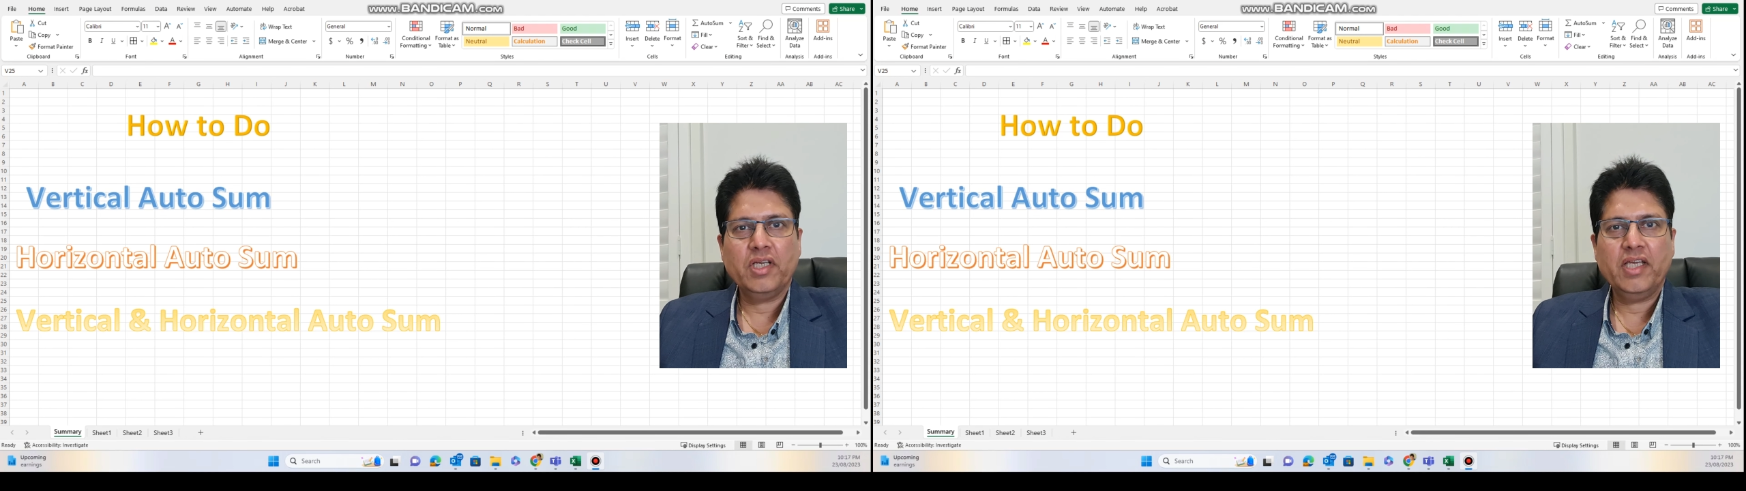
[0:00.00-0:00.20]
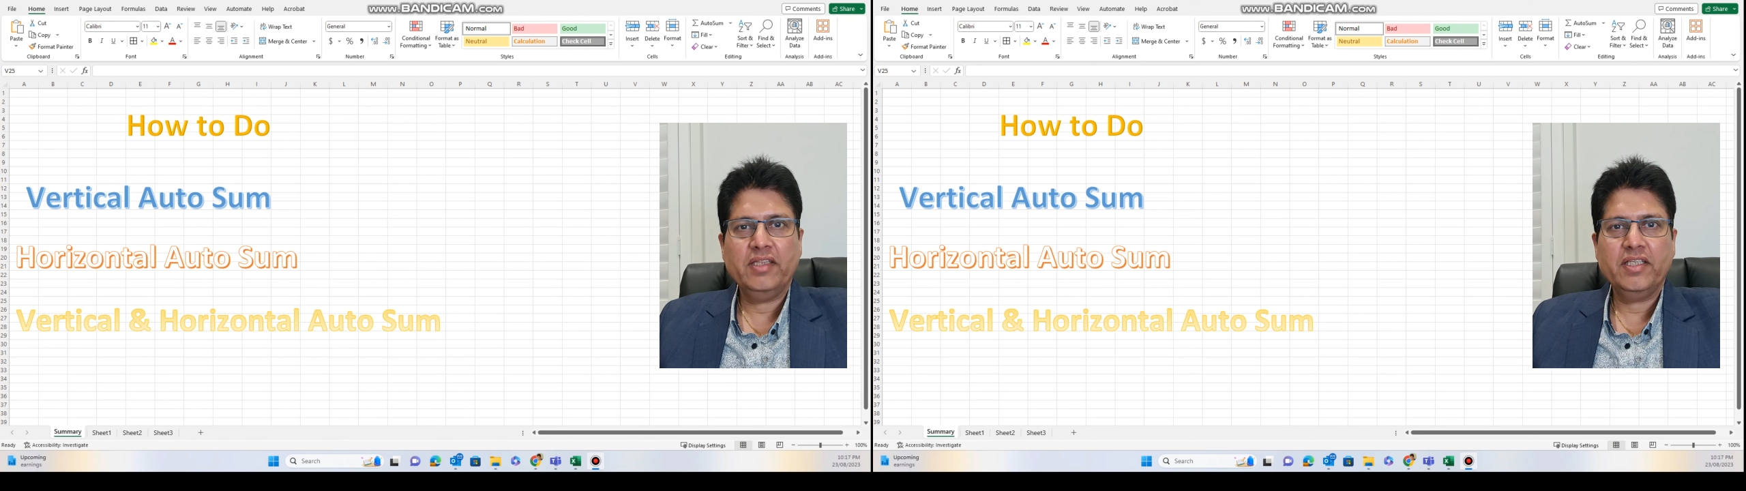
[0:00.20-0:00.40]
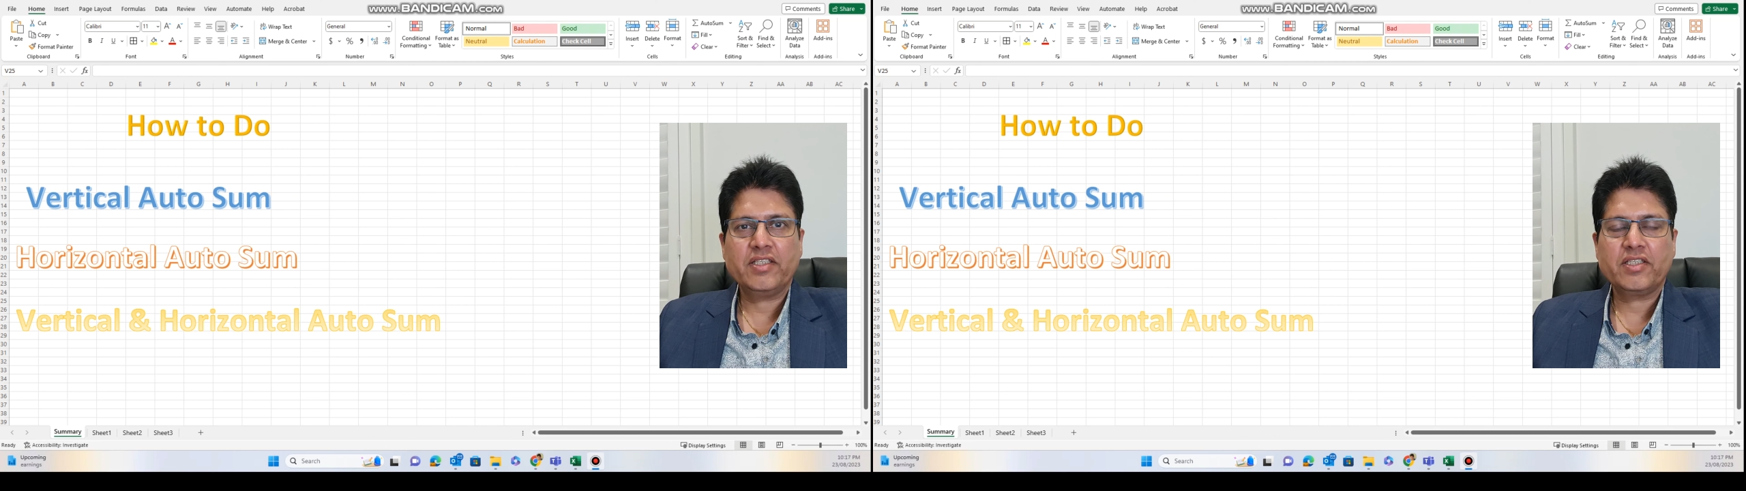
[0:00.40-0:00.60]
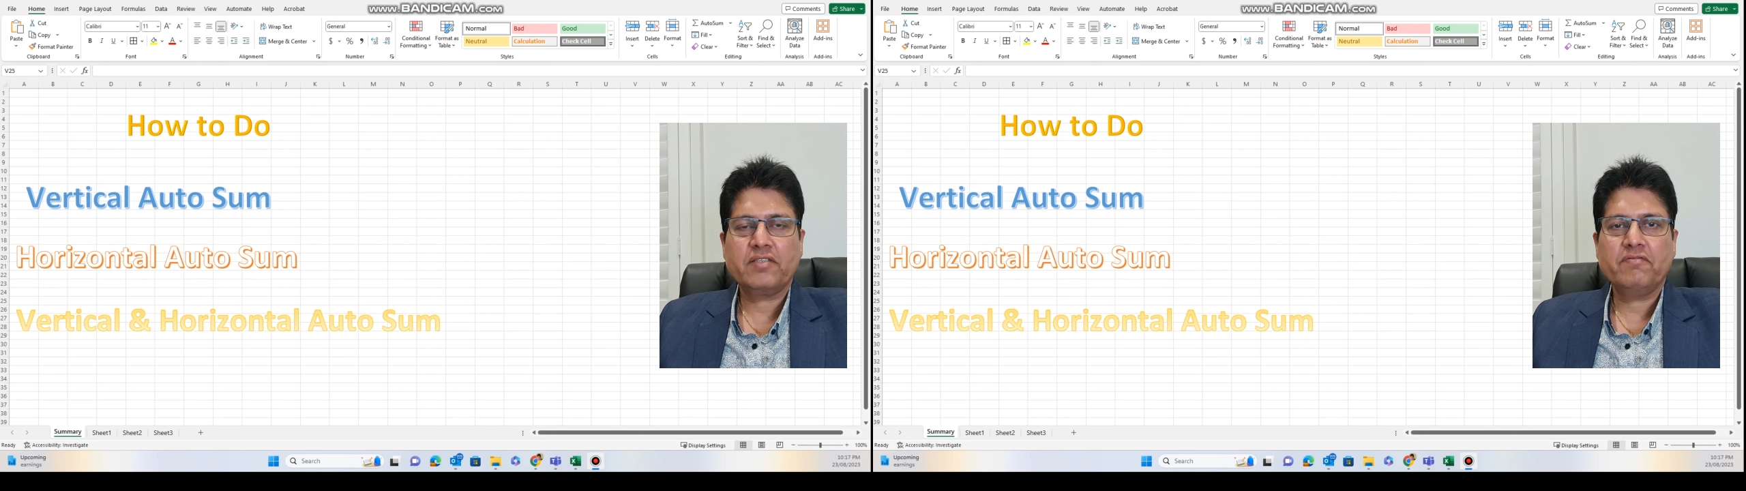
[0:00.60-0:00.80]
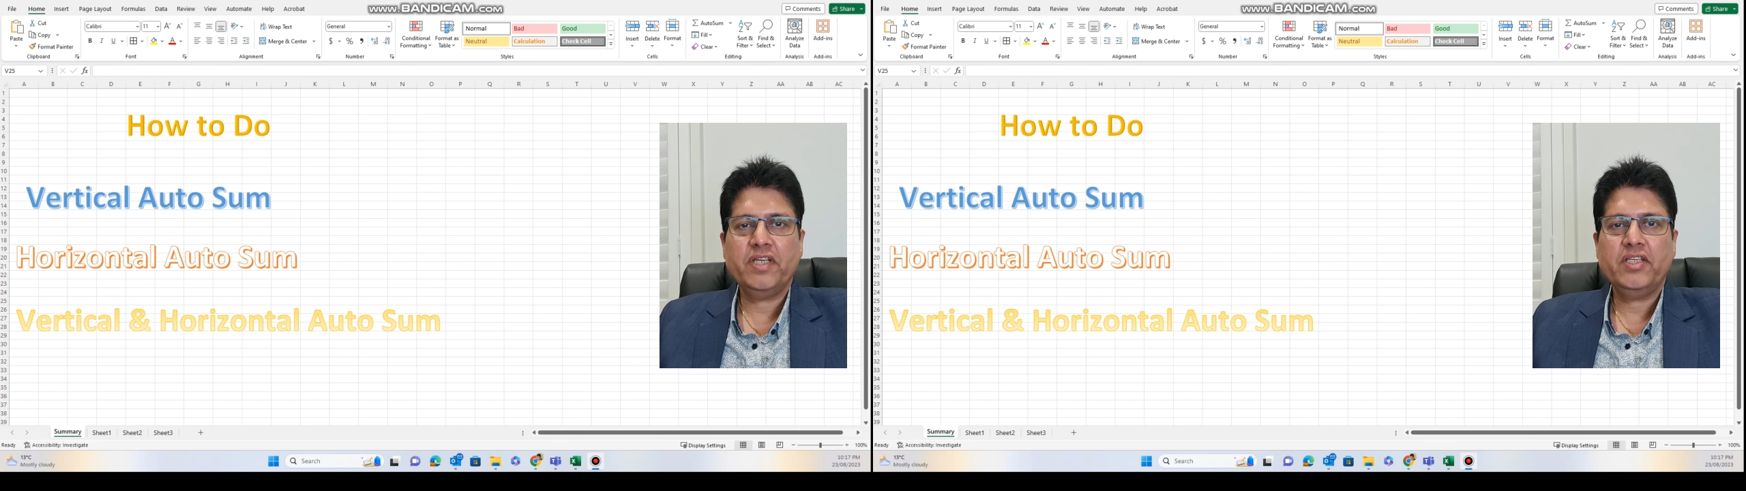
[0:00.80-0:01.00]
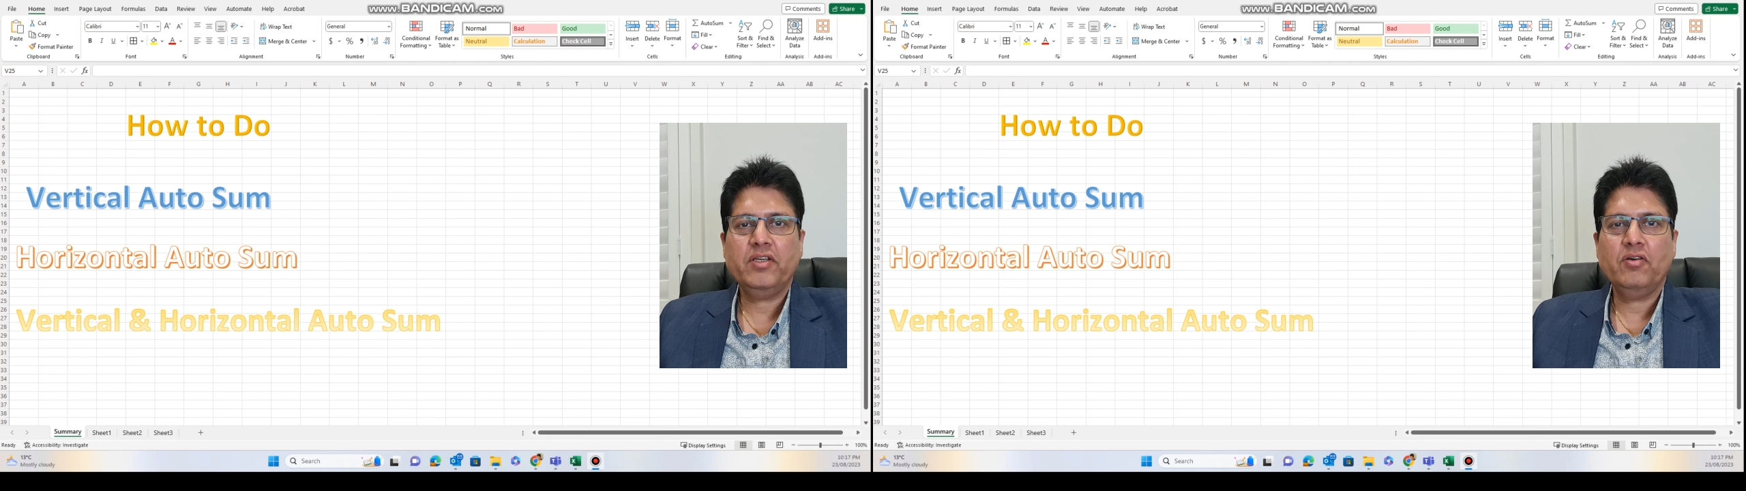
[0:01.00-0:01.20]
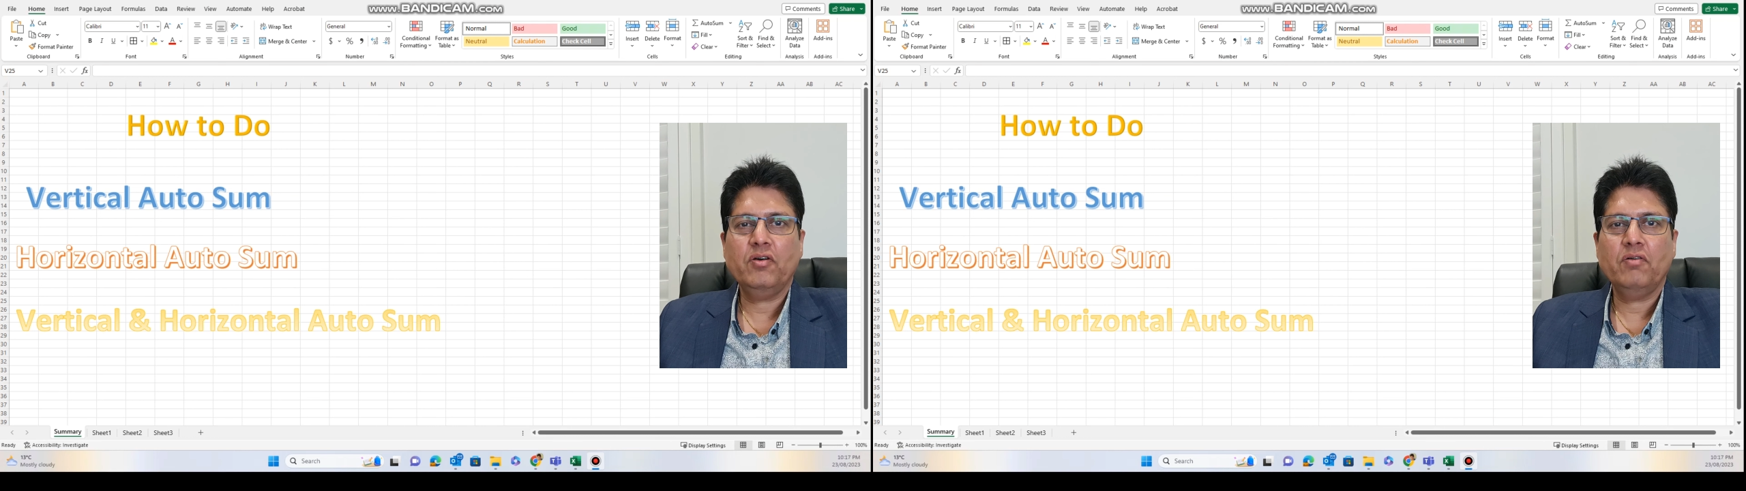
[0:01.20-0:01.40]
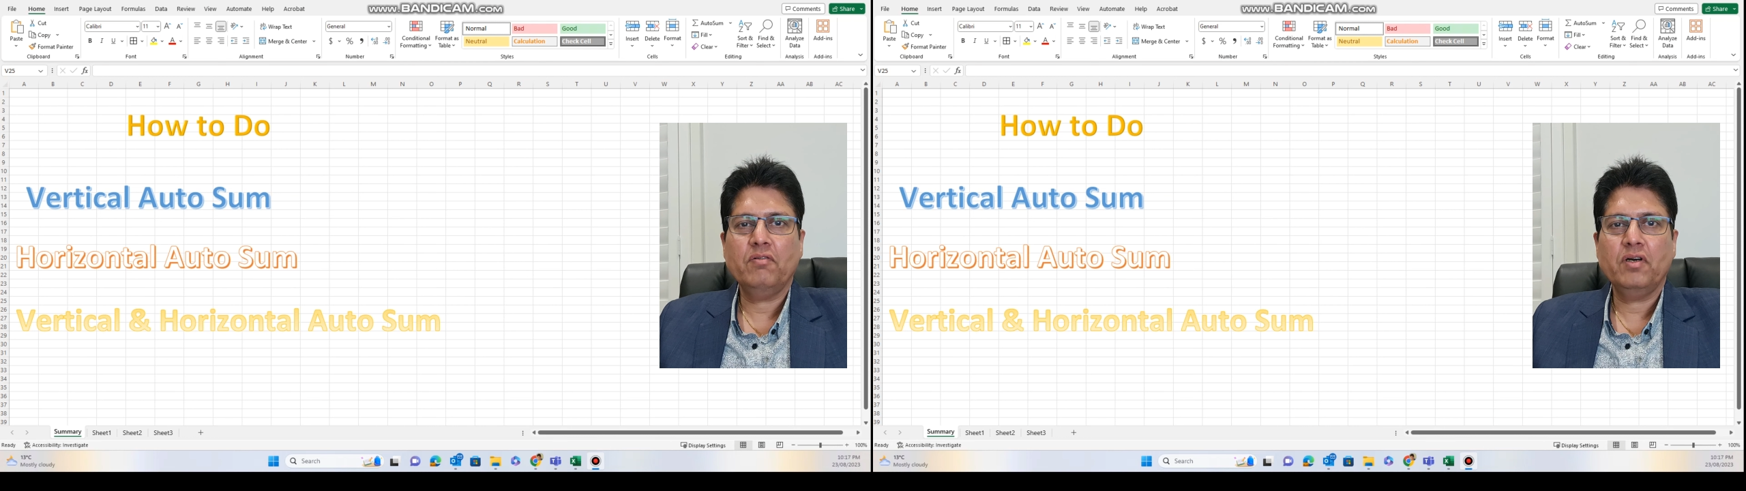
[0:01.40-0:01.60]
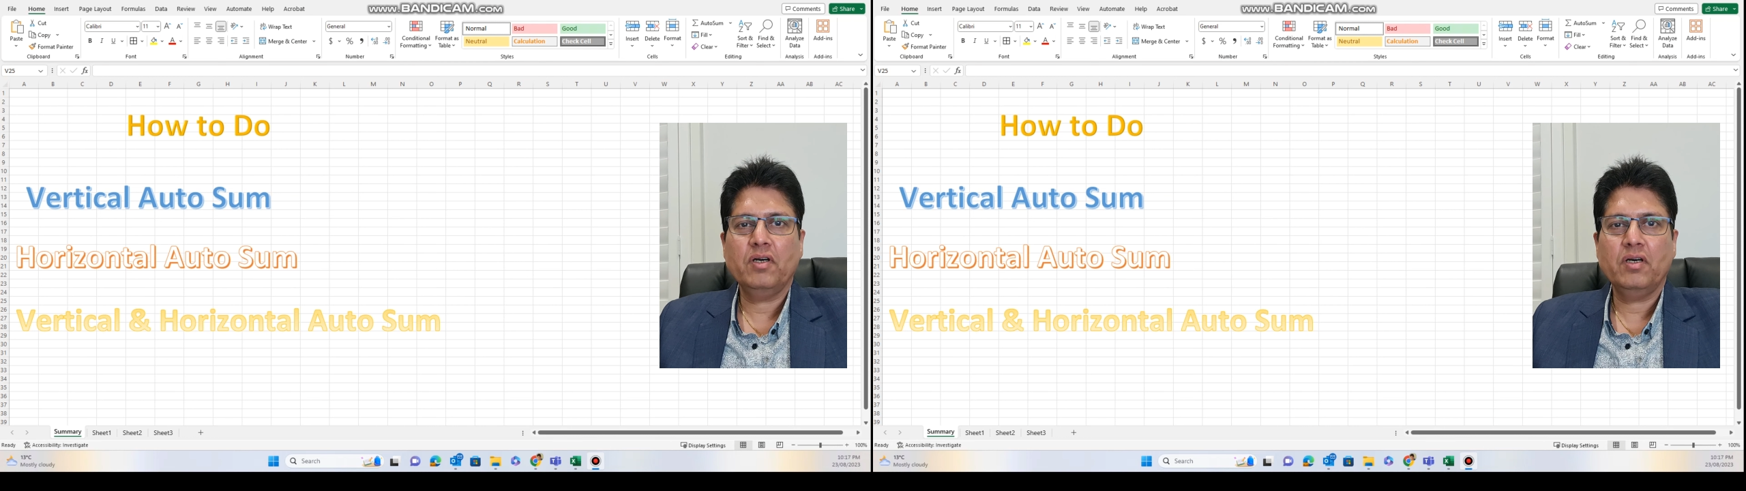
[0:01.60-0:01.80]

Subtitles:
In this video,